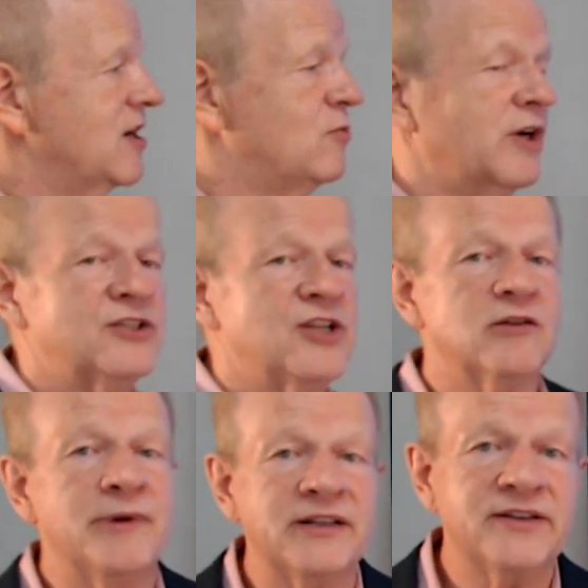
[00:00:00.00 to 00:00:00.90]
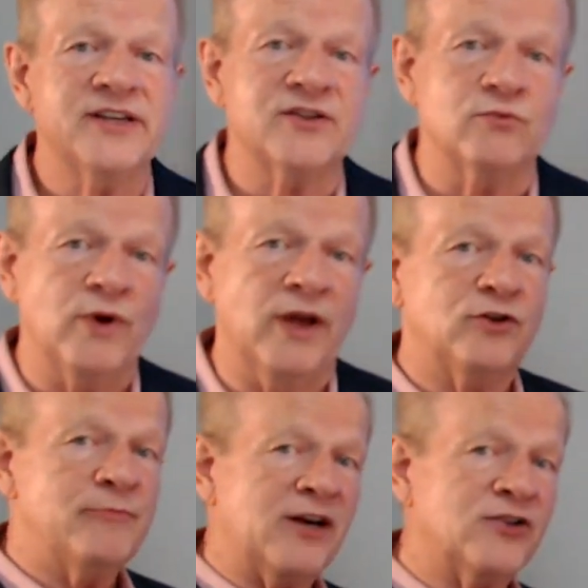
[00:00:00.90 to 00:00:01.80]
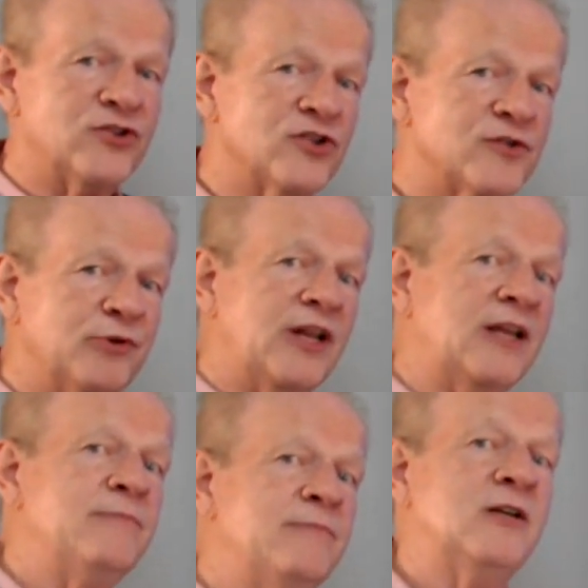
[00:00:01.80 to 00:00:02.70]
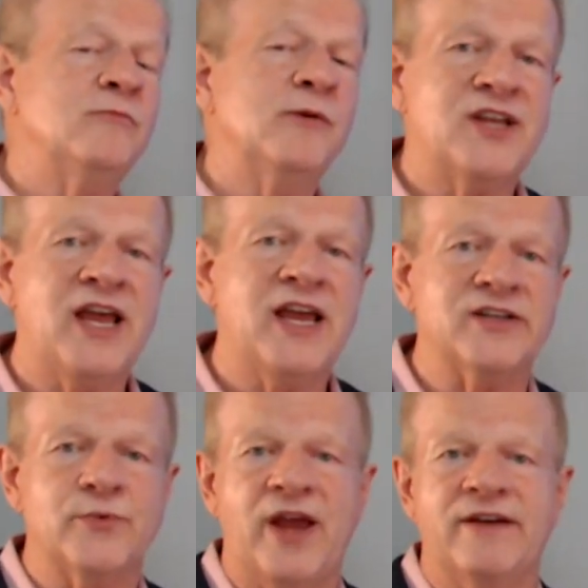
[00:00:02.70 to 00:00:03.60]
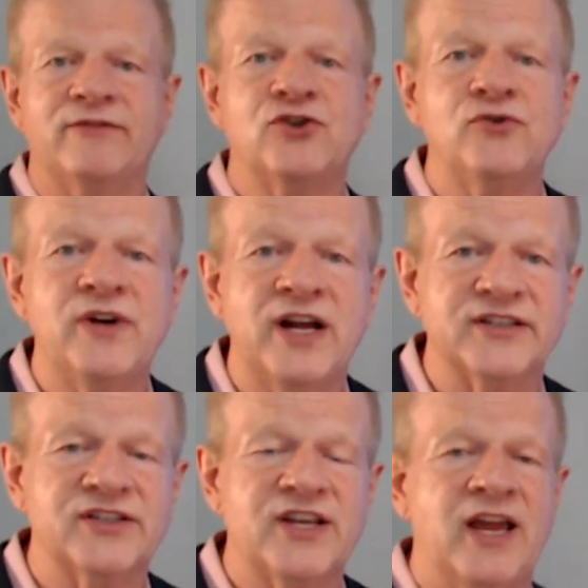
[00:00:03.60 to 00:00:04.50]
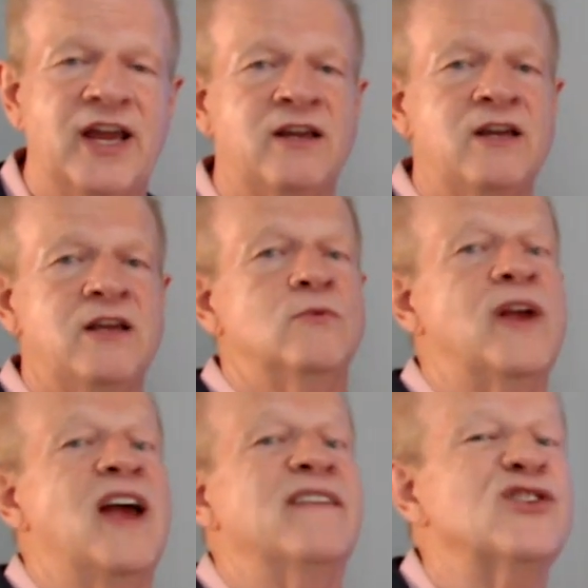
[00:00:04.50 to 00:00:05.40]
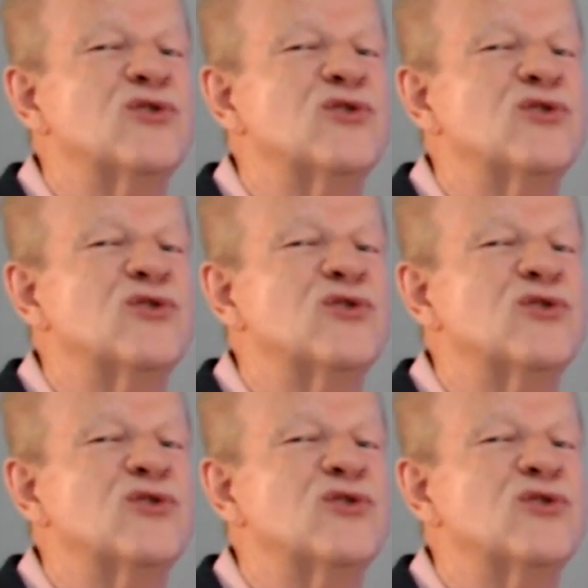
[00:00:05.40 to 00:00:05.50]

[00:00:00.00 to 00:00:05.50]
I want to talk about this. Revenue managers put in minimum stays. We have a 2-night stay. We have a